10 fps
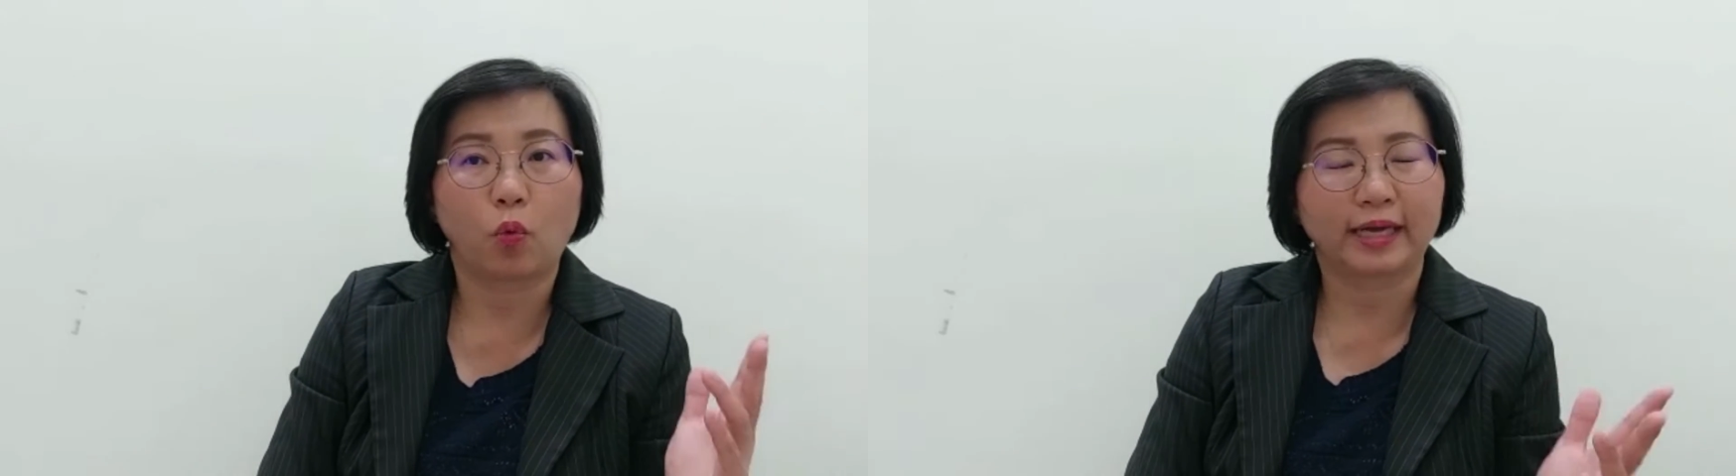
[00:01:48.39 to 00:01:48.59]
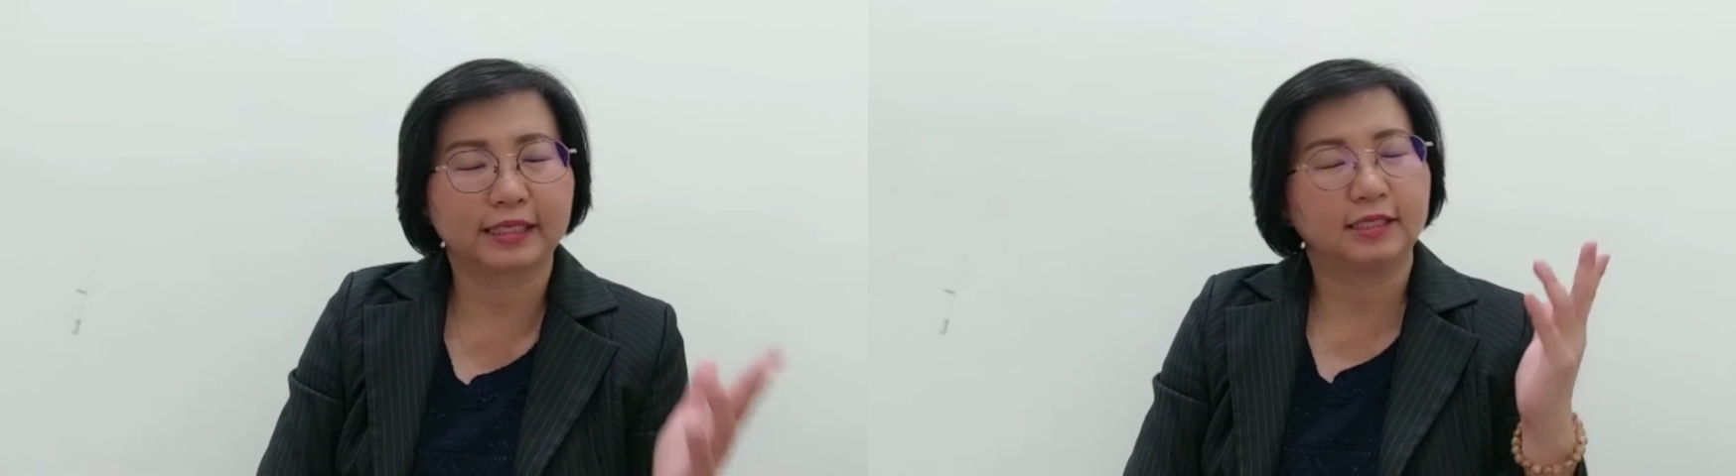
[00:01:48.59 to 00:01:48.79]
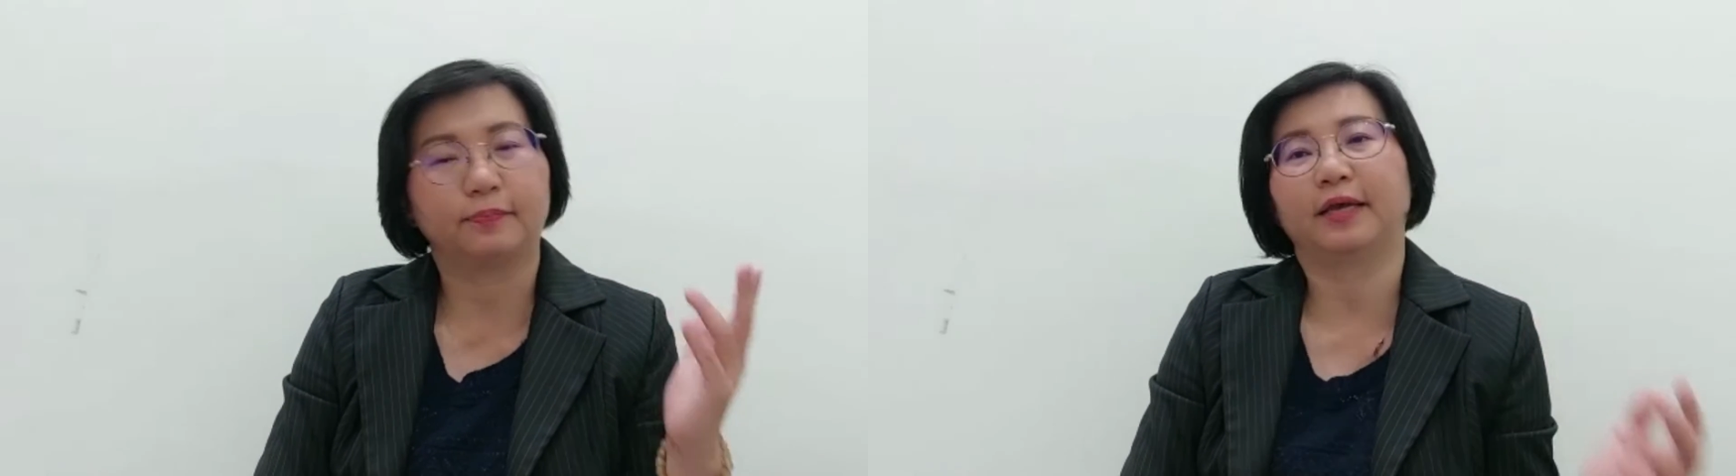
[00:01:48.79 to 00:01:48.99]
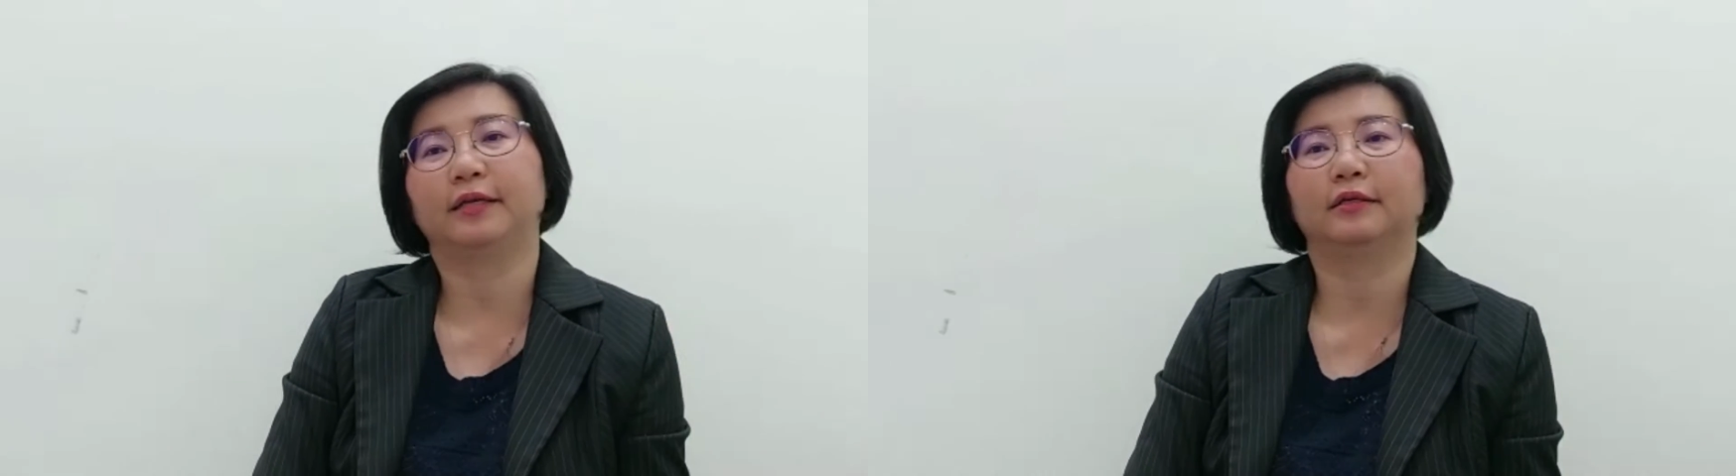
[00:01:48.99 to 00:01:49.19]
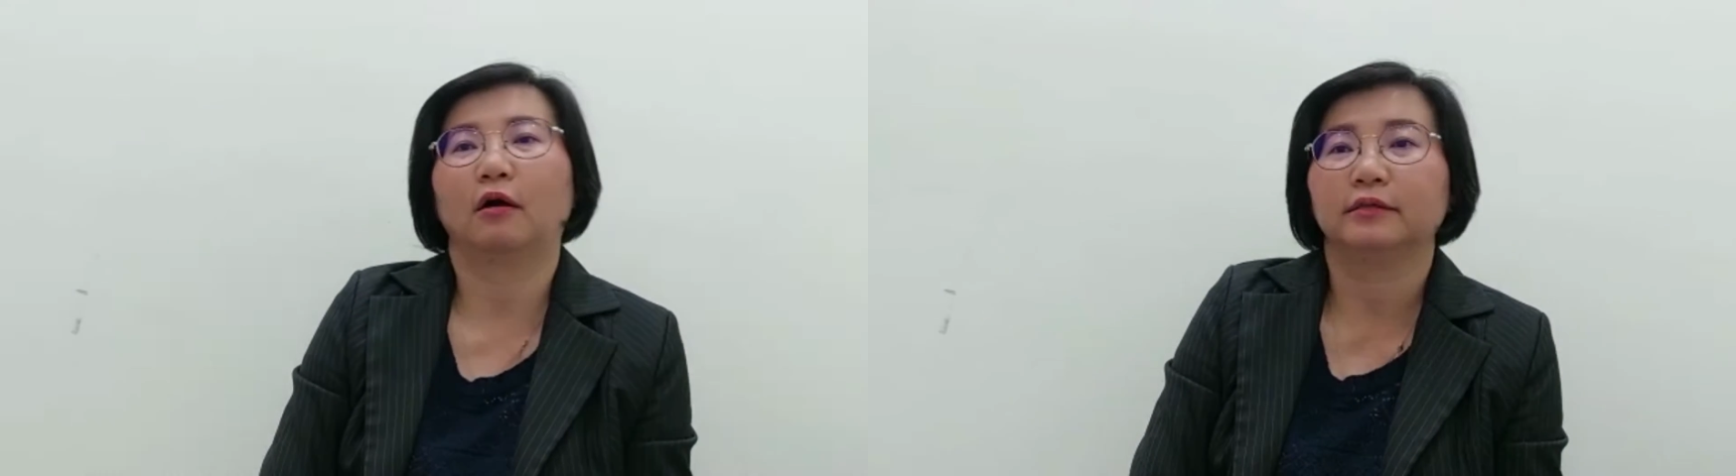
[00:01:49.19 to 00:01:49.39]
once
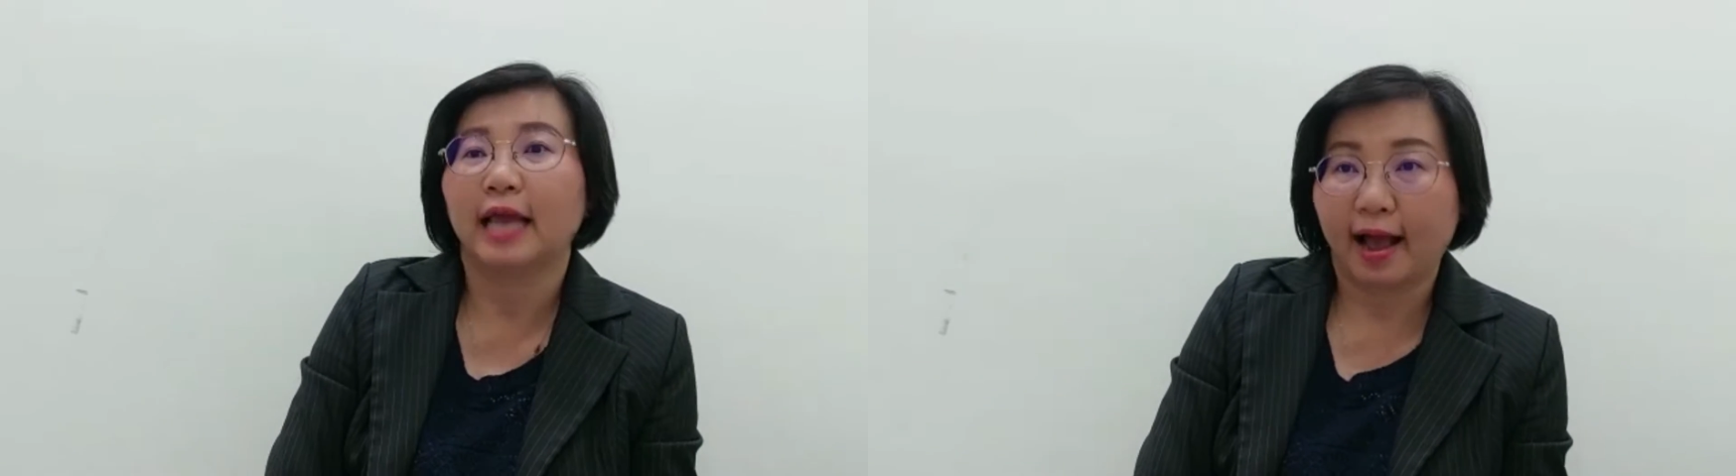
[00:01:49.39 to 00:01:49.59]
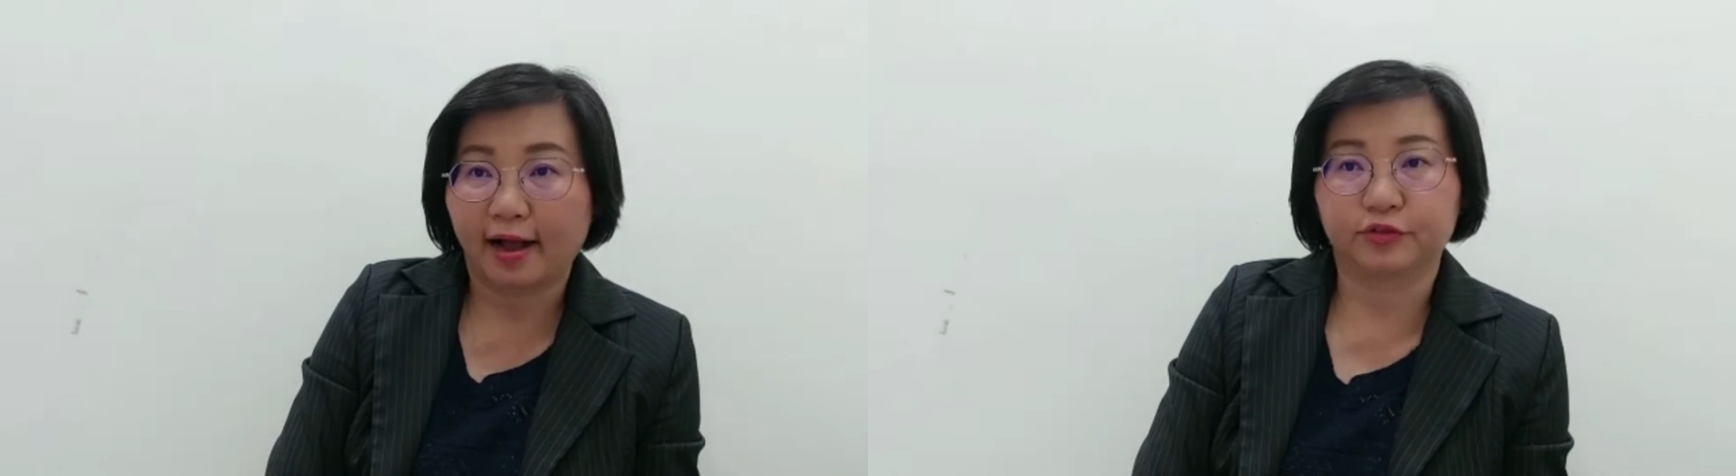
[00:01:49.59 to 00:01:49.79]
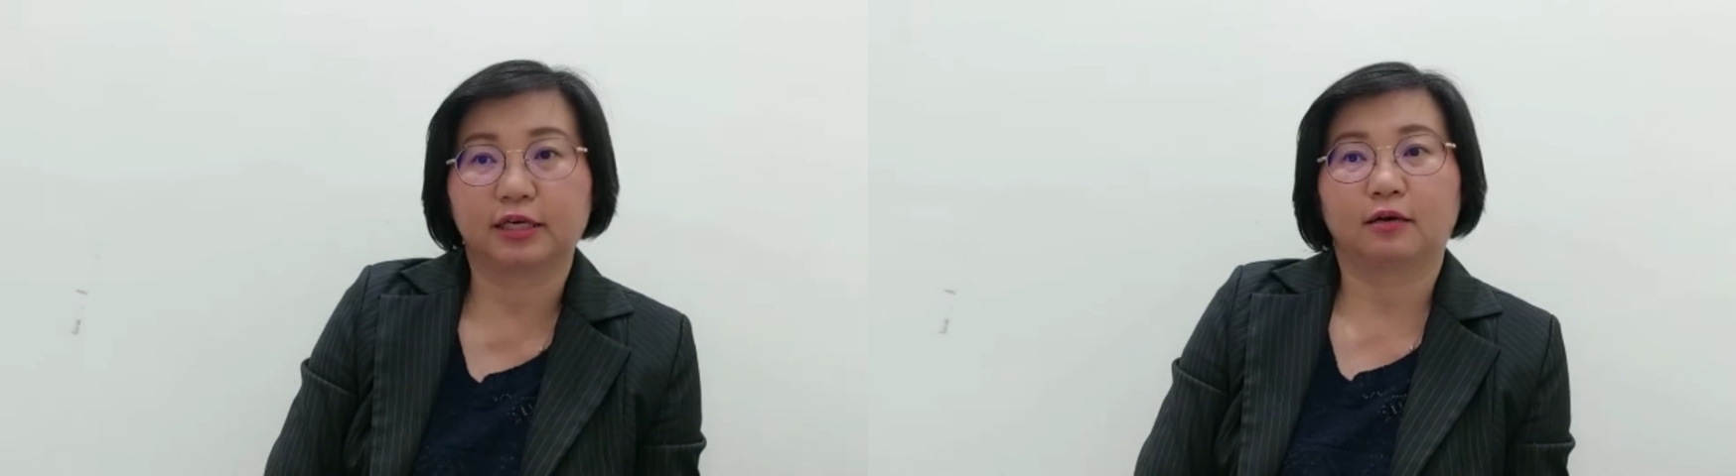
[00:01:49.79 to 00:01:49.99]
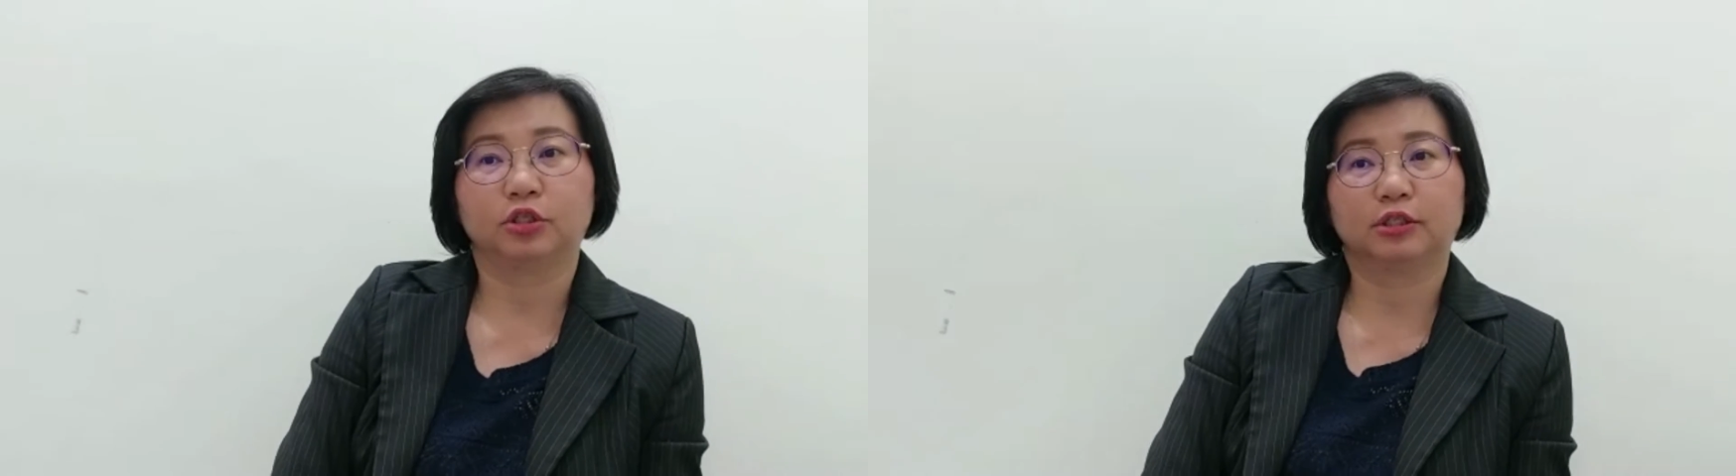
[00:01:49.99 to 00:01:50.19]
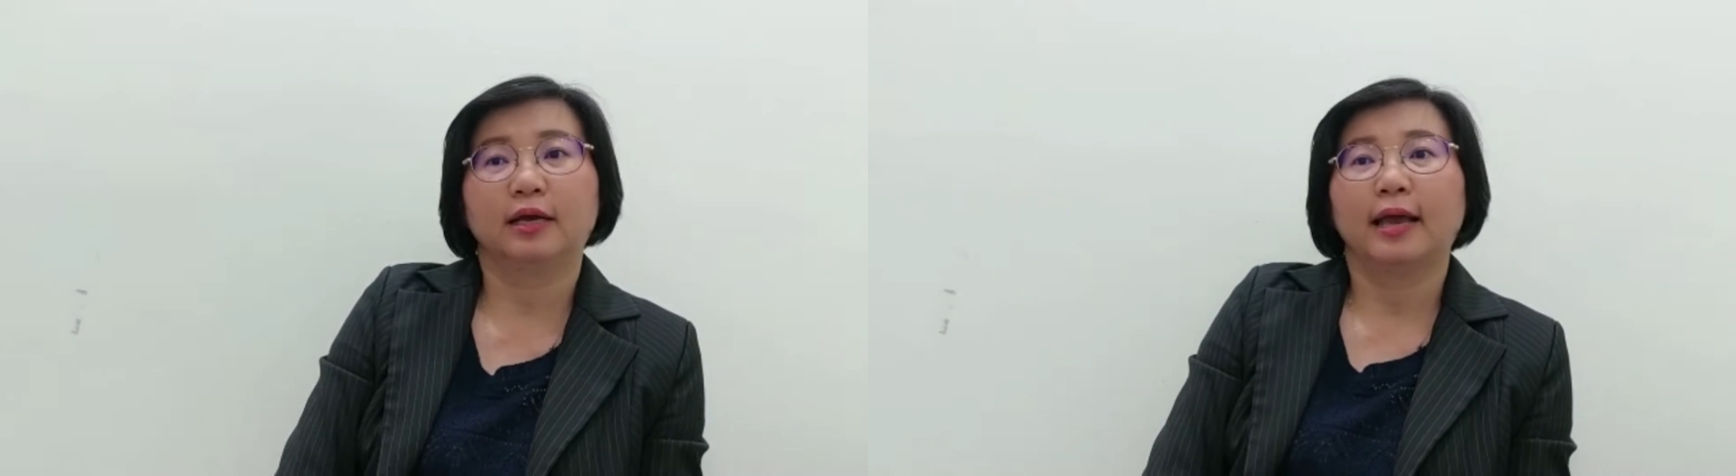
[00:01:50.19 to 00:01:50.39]
dependent on
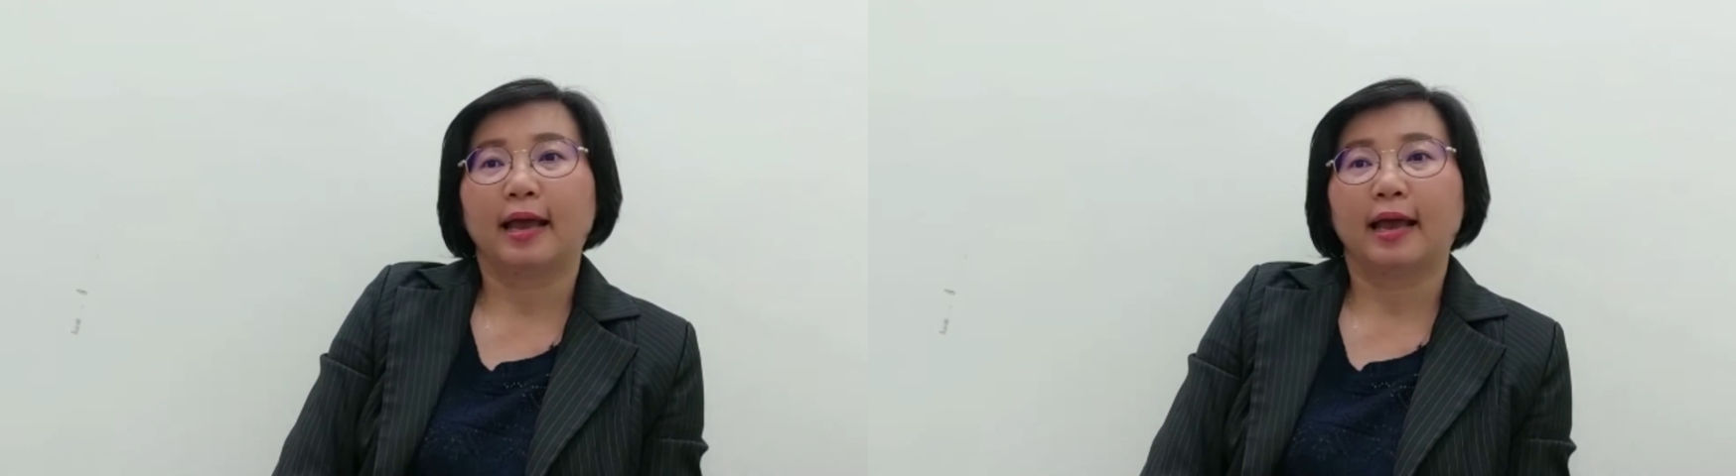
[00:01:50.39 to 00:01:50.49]
agriculture